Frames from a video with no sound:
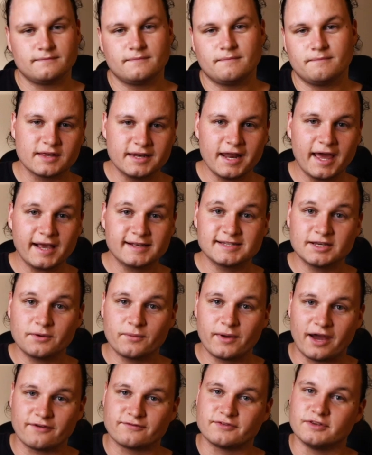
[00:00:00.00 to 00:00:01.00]
The next
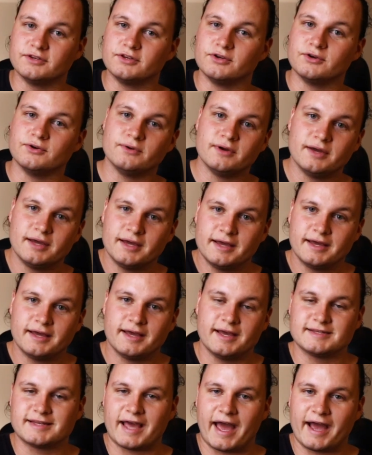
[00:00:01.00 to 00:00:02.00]
thing we have to do
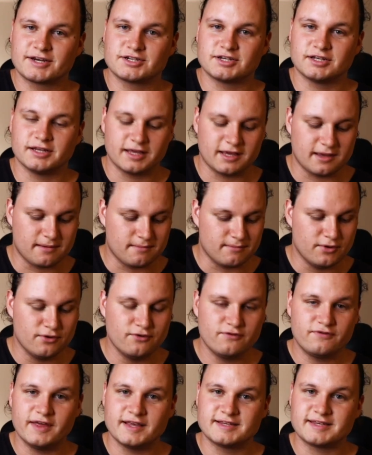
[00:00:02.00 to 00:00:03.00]
is actually
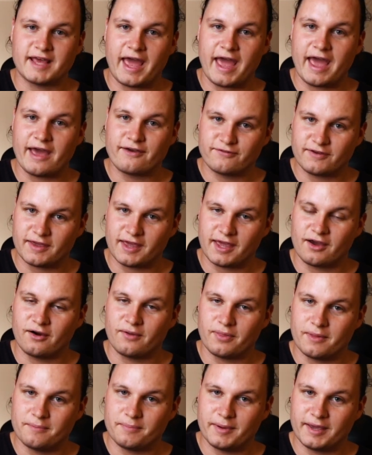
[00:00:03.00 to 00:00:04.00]
move this F here
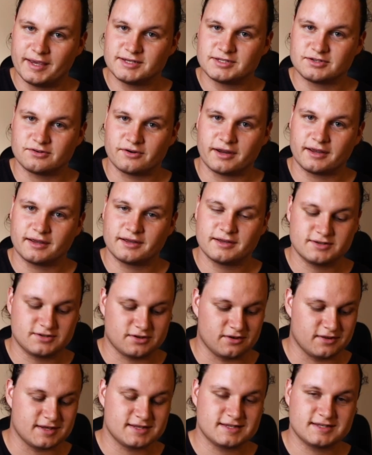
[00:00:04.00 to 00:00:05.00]
on the B string,
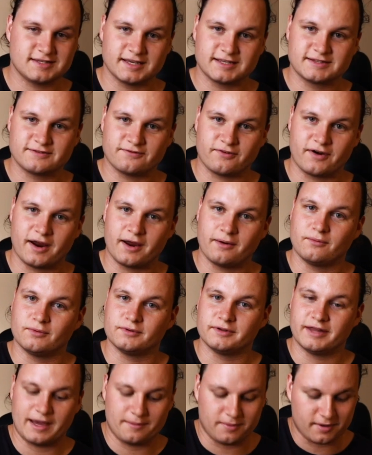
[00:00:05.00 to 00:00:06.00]
so the 6th fret
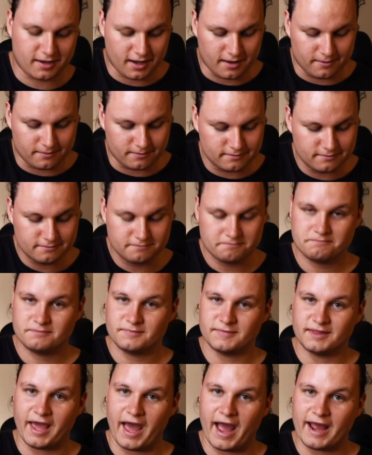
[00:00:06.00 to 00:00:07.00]
will now become
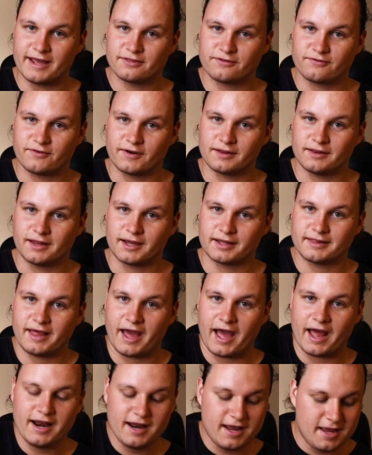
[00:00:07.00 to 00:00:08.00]
the 8th fret like
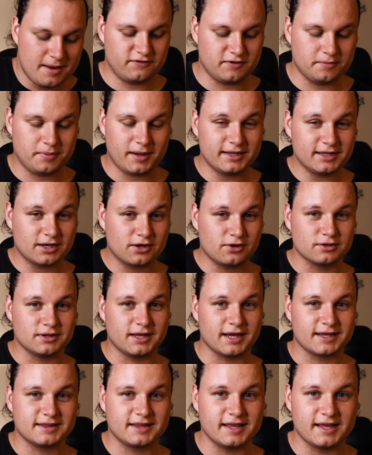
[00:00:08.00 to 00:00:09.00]
that. If you're playing the chord
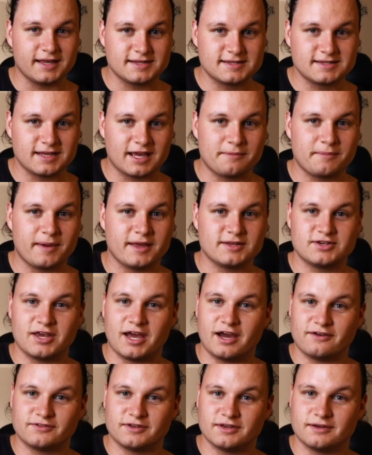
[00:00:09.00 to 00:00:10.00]
like this, it means you
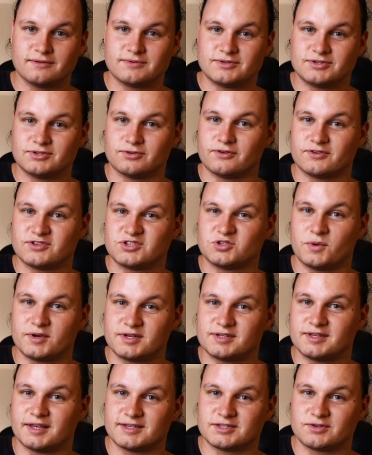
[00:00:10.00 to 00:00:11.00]
have to sort of
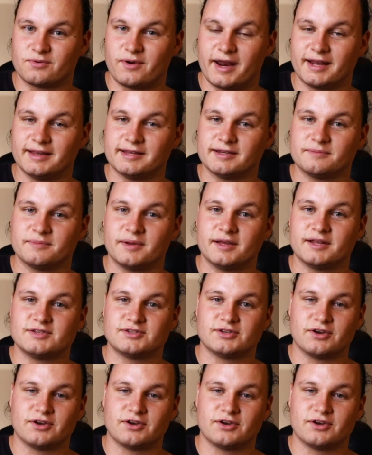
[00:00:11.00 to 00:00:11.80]
switch things around a little bit.